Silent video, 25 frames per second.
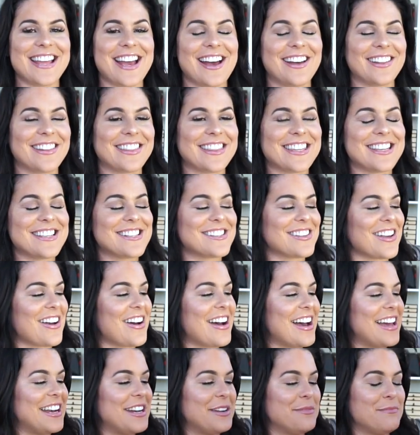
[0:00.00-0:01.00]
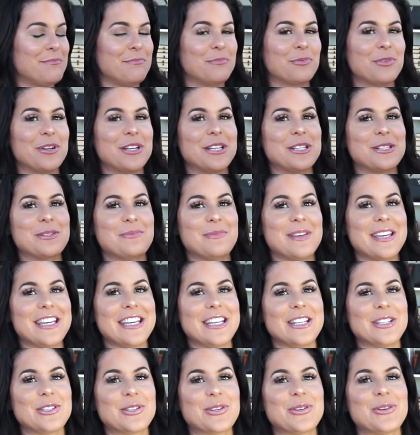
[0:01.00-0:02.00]
now this item brings
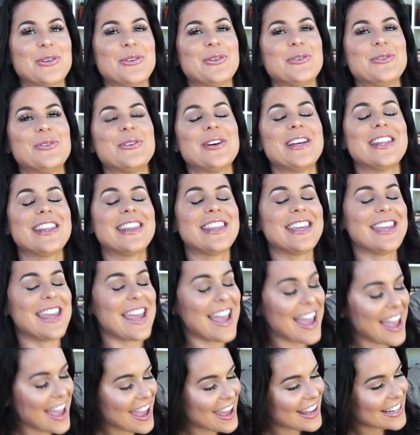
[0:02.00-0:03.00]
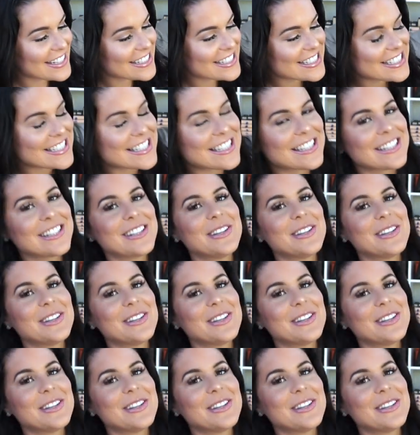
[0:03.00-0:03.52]
me to the end